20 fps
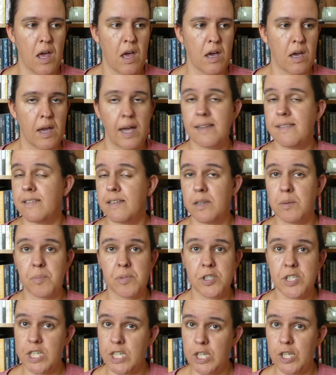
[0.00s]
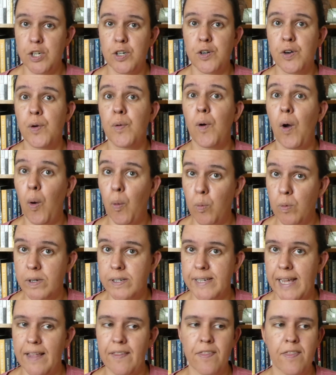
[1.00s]
and in particular her own
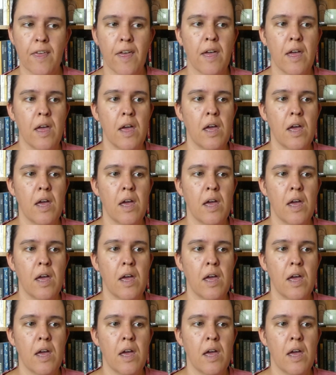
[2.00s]
death.